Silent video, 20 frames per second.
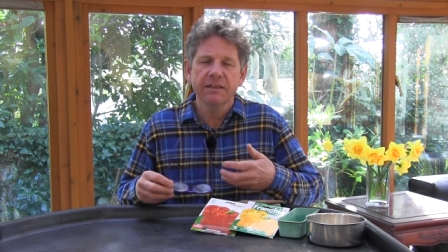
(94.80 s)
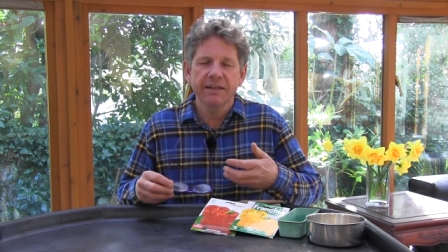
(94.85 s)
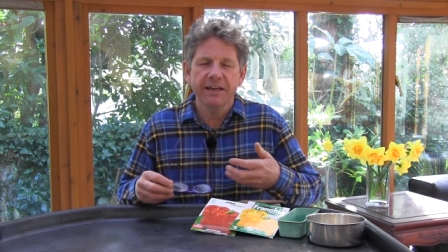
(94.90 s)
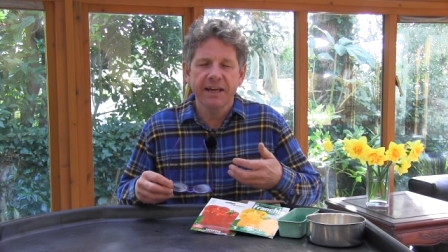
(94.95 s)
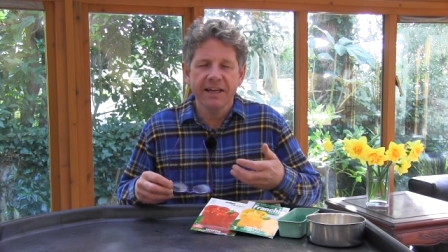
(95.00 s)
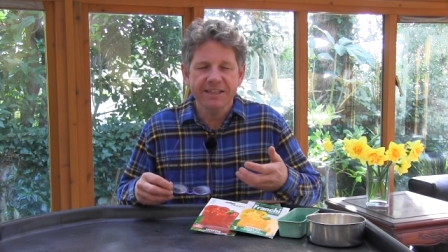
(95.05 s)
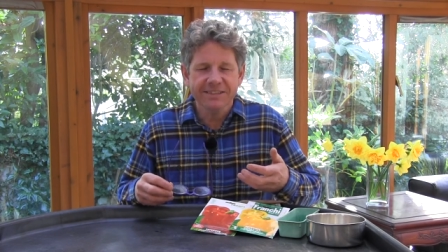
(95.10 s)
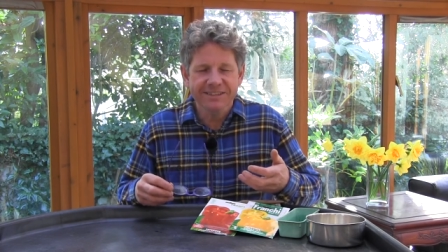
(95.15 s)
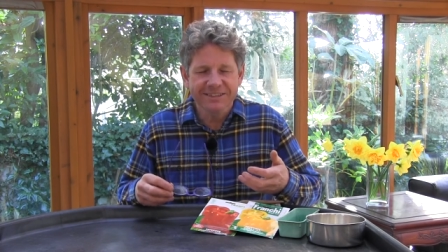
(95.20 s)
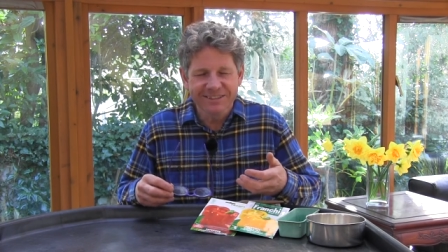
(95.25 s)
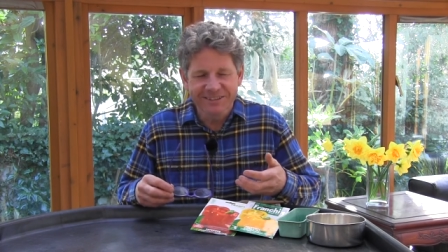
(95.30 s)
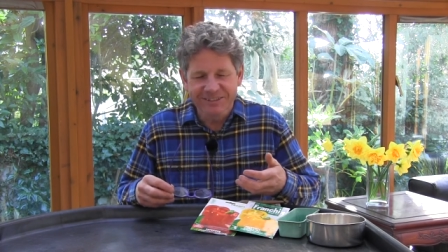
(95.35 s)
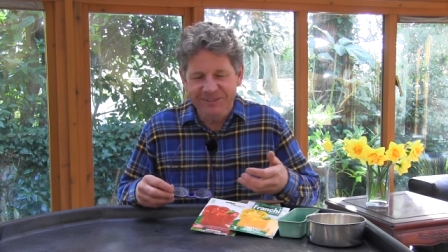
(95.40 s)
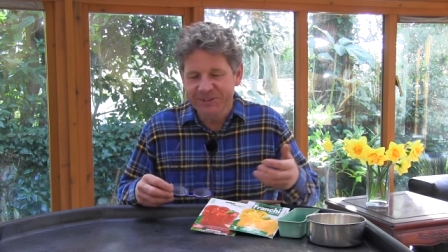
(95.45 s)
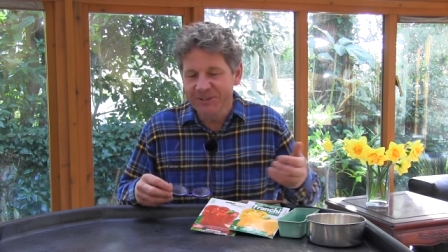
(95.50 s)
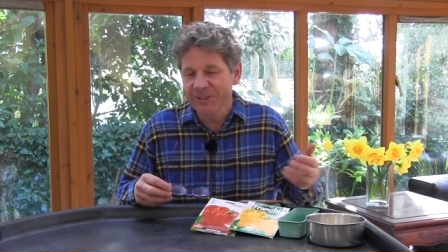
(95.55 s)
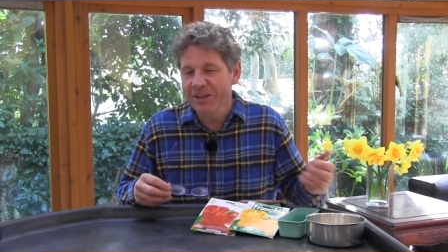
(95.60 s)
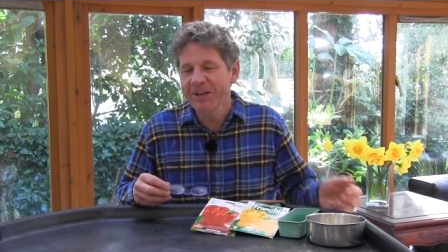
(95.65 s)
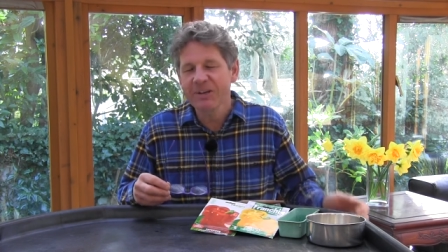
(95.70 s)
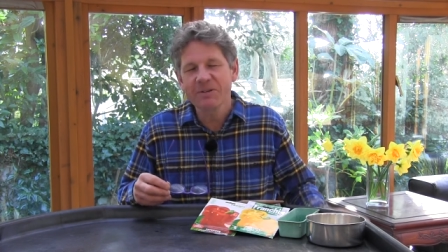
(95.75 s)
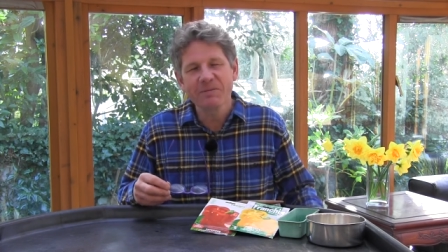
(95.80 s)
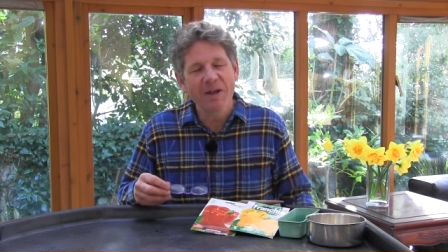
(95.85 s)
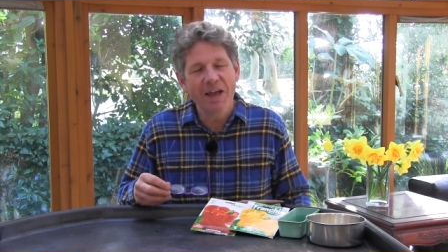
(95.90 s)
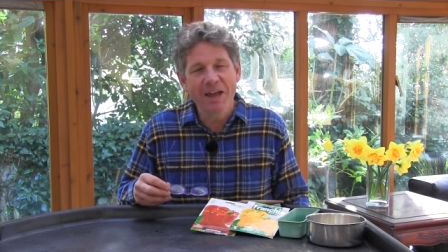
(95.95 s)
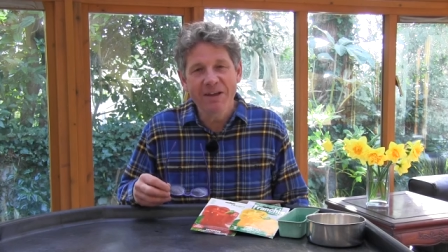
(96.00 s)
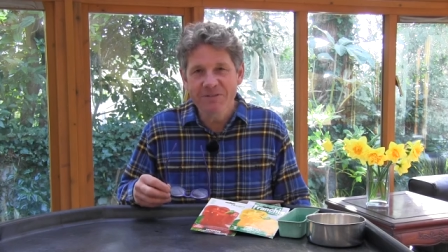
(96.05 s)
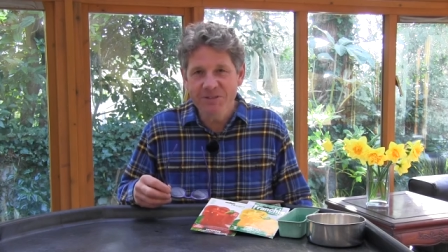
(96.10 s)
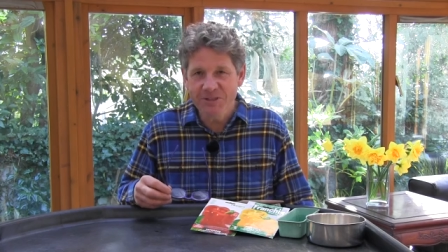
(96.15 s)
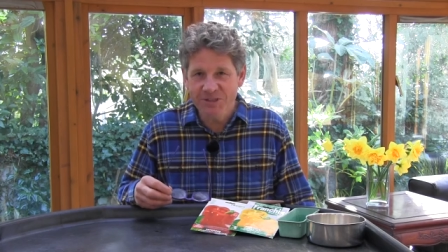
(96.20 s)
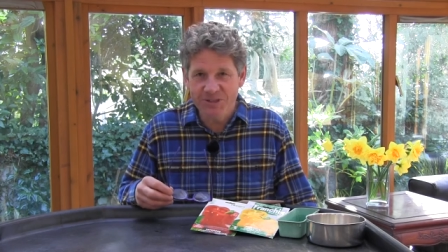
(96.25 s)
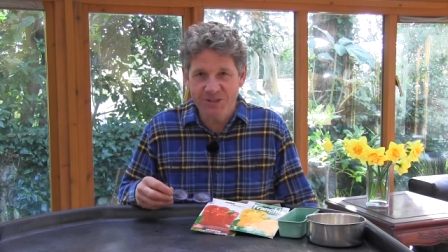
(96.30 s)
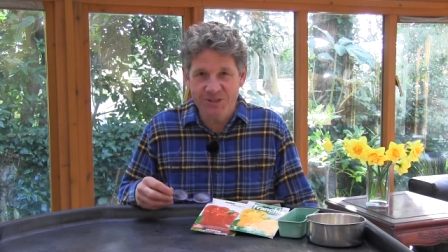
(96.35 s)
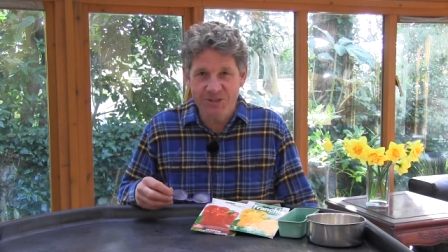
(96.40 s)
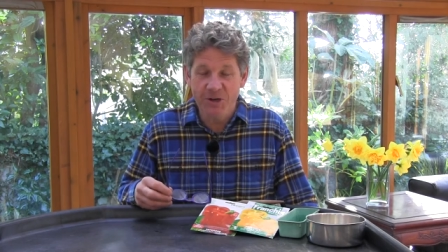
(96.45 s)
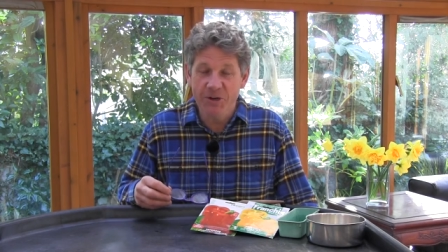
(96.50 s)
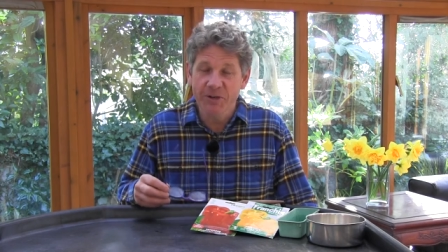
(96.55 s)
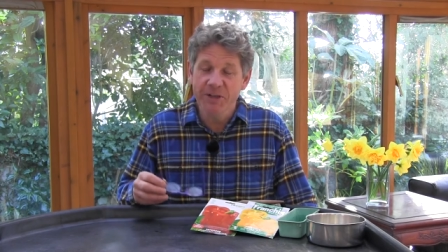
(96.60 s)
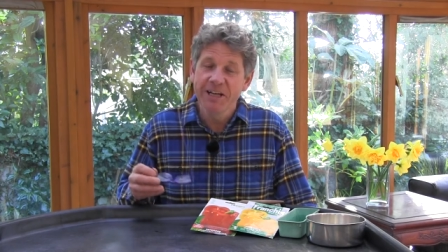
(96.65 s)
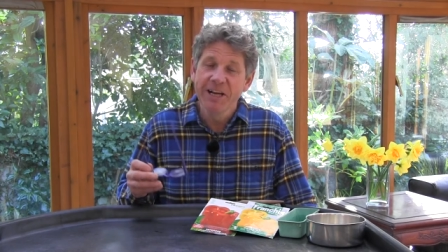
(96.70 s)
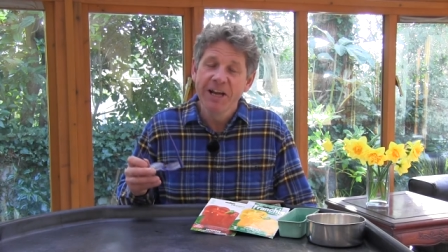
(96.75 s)
get, I'm ever so
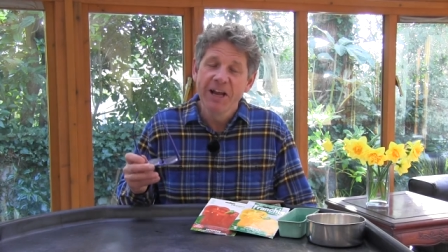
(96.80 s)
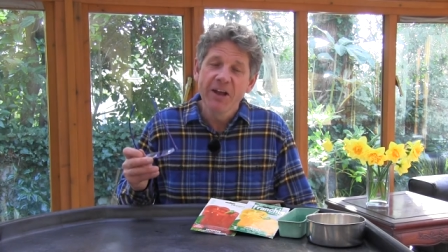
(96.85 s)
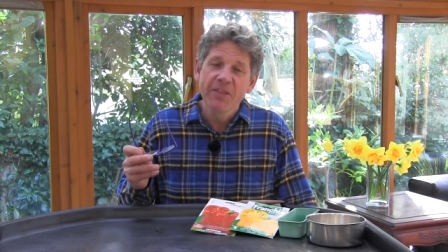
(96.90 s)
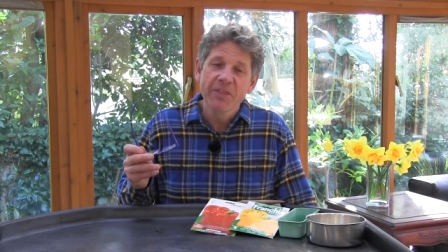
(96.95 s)
sorry.